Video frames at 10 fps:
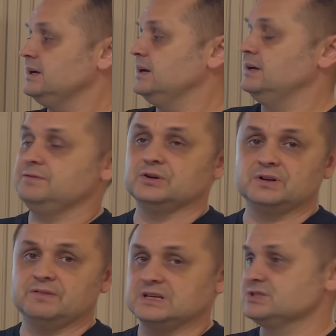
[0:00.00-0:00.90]
If your
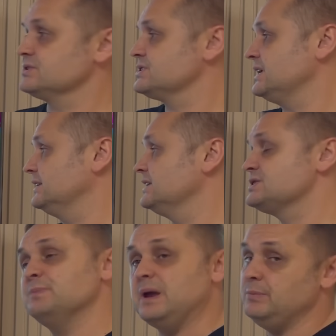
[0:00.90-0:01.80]
device looks like this,
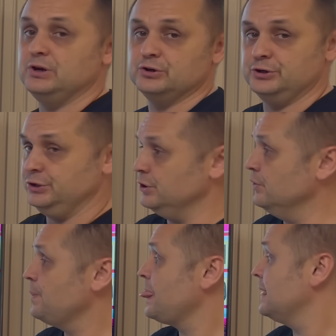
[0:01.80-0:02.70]
maybe you're
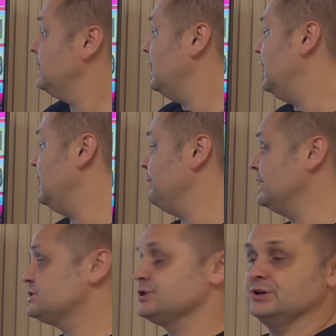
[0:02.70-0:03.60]
new,
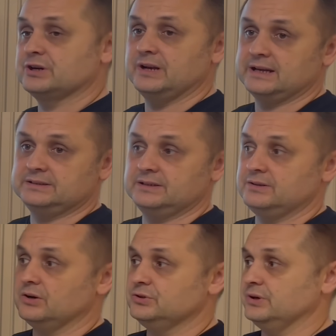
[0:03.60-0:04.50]
make sure you're connected
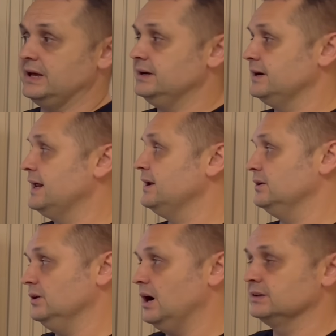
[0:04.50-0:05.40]
to the internet
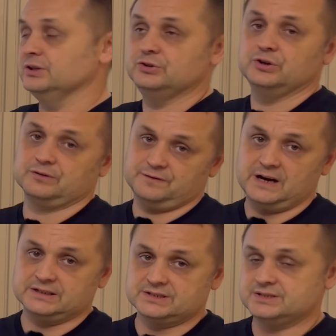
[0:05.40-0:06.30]
and logged into your
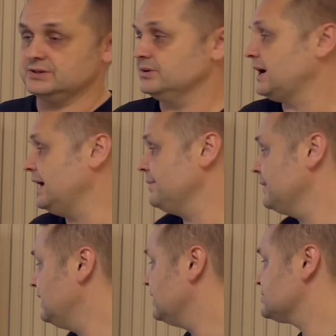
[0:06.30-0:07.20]
Firestick, okay?
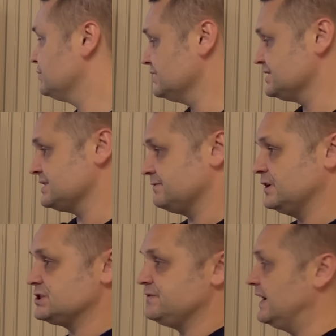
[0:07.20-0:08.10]
So this is a
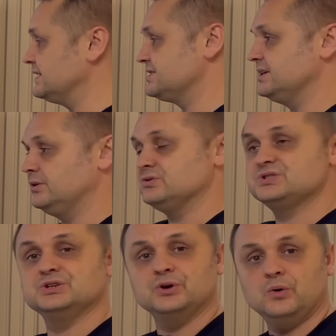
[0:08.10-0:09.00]
fresh Firestick. You
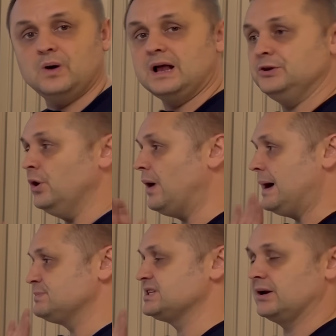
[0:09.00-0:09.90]
see no
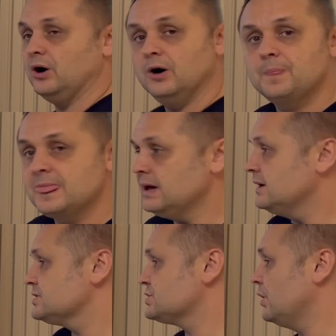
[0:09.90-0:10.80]
apps at all.
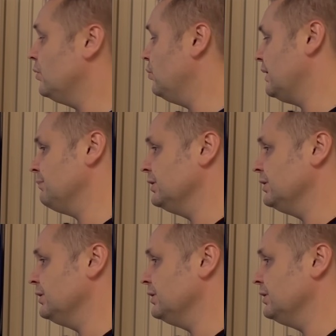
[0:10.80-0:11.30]
So what I'm